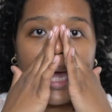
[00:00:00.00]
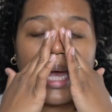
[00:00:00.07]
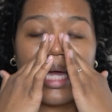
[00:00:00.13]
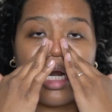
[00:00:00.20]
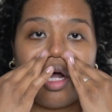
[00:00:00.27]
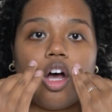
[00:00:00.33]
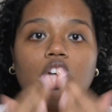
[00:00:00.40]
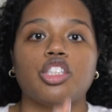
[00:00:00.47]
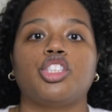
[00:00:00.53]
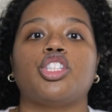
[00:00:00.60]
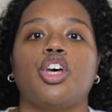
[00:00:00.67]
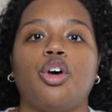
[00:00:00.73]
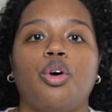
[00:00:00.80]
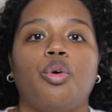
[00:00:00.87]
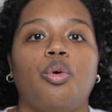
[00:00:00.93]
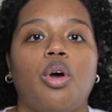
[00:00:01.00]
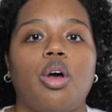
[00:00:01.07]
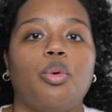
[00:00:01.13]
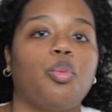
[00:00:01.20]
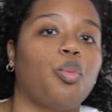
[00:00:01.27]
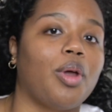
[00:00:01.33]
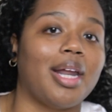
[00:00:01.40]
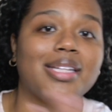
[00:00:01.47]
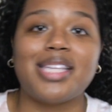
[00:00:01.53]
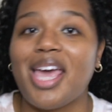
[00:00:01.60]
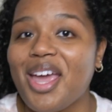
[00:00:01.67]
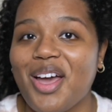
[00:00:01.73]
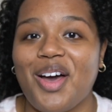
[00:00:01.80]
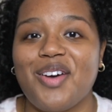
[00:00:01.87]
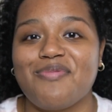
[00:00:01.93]
And also, when I
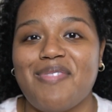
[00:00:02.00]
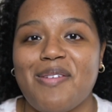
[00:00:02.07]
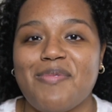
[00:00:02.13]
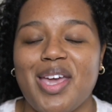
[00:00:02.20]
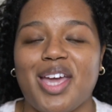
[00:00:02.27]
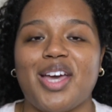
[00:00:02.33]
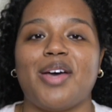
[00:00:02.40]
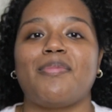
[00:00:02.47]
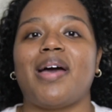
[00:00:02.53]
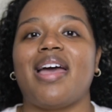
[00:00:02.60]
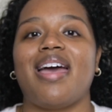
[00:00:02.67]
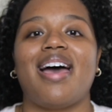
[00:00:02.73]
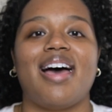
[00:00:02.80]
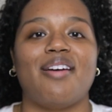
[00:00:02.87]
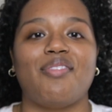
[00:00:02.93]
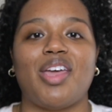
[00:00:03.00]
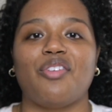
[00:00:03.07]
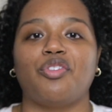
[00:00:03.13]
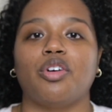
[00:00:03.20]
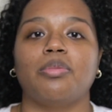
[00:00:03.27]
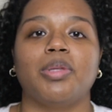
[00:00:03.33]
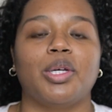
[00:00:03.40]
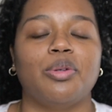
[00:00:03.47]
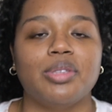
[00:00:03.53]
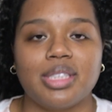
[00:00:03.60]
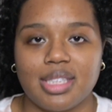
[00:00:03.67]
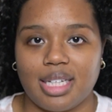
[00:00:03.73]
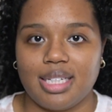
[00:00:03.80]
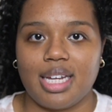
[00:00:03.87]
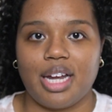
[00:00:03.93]
take off my makeup, I have a full-blown
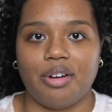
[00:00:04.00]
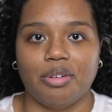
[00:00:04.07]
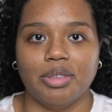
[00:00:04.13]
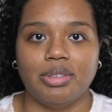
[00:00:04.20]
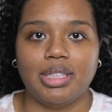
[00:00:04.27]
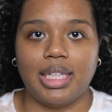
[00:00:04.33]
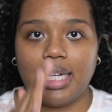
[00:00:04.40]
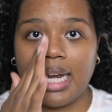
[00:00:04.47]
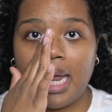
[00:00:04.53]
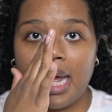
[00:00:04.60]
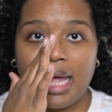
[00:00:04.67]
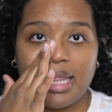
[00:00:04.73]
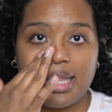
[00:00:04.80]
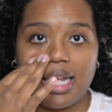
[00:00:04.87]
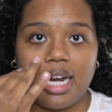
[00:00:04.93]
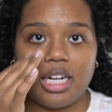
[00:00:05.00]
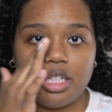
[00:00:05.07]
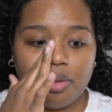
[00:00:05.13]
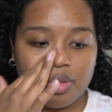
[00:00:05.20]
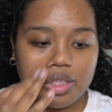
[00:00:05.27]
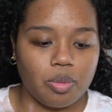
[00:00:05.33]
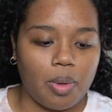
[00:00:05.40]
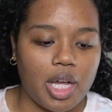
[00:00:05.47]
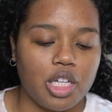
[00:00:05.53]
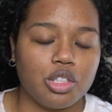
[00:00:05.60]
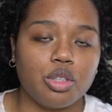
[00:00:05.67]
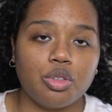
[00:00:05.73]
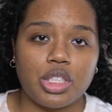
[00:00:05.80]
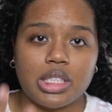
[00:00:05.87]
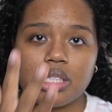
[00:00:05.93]
skincare routine that I do as well.
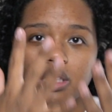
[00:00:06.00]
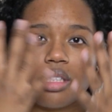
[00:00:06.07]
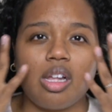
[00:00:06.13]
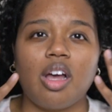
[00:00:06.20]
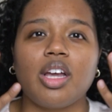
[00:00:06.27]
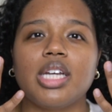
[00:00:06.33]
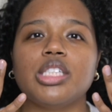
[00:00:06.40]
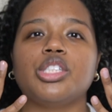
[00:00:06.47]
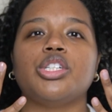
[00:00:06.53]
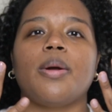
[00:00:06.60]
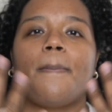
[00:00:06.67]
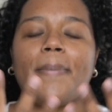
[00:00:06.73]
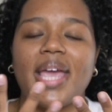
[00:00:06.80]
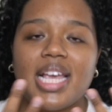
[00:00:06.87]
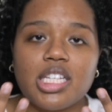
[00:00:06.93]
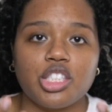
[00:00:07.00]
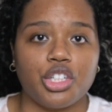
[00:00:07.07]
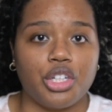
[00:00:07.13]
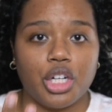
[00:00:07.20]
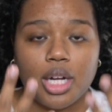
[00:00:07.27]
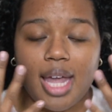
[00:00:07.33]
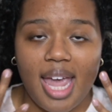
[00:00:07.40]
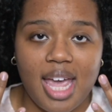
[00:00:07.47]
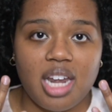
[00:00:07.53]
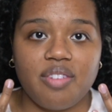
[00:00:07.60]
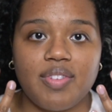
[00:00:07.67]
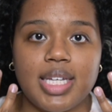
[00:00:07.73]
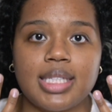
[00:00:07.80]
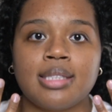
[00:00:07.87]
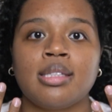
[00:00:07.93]
So just as long as your base or your
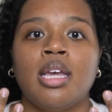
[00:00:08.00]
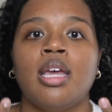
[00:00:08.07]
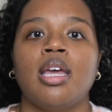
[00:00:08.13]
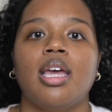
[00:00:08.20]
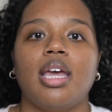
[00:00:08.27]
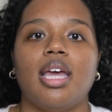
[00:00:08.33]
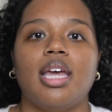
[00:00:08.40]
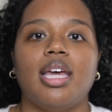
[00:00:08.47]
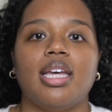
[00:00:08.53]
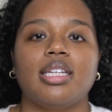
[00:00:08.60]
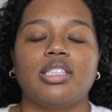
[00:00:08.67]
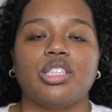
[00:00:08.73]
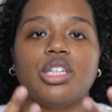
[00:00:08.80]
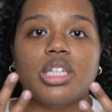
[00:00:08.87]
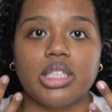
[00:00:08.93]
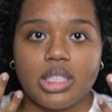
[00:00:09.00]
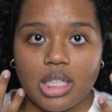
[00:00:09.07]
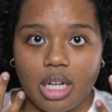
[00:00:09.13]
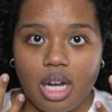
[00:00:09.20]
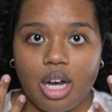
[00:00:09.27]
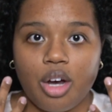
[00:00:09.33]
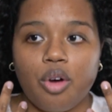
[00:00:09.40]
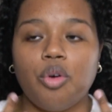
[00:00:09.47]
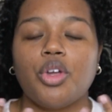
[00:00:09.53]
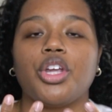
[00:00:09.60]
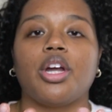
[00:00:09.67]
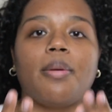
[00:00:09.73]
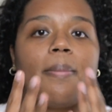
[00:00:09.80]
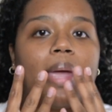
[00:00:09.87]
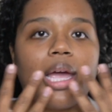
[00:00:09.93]
canvas is good to go,
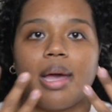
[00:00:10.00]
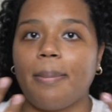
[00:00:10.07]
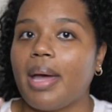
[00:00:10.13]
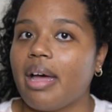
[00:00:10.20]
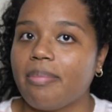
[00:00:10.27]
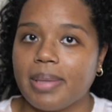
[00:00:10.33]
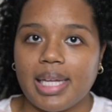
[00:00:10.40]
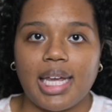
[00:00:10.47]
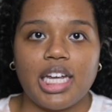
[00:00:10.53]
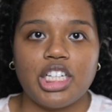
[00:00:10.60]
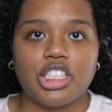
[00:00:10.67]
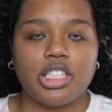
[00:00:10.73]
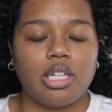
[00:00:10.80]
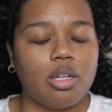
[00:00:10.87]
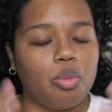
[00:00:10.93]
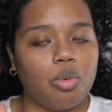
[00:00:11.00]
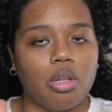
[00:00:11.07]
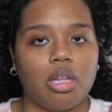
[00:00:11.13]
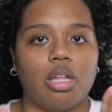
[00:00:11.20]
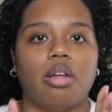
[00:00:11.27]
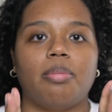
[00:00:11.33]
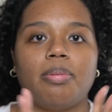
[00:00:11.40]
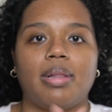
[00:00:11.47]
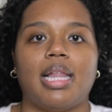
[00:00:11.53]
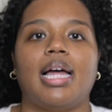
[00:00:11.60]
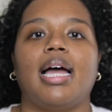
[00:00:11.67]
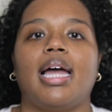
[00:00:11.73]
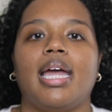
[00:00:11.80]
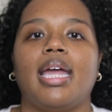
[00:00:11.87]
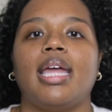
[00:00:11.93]
your makeup application will
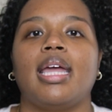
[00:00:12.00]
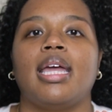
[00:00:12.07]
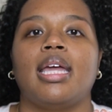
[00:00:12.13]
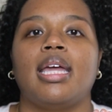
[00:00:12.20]
apply